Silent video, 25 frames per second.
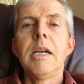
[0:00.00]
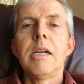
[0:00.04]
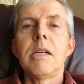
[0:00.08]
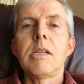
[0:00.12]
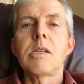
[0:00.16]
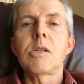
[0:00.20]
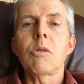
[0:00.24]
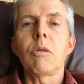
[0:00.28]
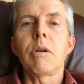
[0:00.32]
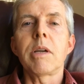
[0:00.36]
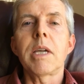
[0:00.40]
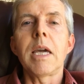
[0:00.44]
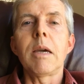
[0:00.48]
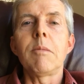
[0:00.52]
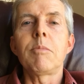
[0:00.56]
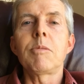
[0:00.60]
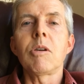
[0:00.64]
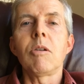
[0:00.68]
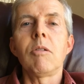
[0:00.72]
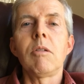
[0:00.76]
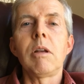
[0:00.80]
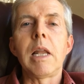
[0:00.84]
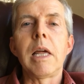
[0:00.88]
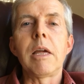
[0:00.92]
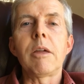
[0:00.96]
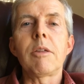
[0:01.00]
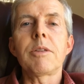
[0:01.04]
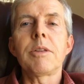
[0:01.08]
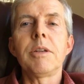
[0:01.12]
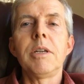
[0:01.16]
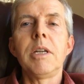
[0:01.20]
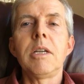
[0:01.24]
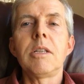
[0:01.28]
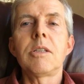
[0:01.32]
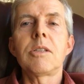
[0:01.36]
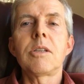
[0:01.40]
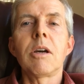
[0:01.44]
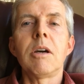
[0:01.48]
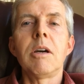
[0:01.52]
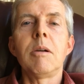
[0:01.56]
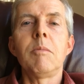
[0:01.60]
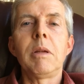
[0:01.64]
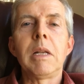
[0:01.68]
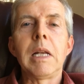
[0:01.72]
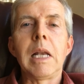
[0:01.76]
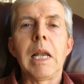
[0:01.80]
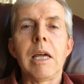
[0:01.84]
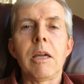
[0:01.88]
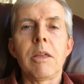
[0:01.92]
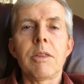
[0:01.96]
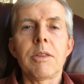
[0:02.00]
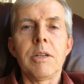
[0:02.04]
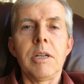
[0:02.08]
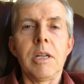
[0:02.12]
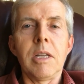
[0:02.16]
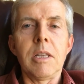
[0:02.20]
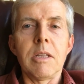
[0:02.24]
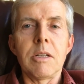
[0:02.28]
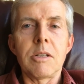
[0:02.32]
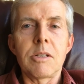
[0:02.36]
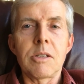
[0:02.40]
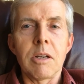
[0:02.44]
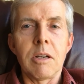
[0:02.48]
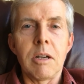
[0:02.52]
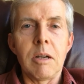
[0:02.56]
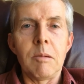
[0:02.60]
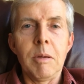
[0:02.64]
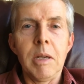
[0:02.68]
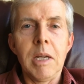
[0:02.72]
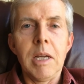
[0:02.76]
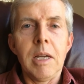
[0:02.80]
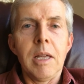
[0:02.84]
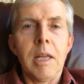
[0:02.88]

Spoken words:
So I kept on lengthening time and lengthening the time.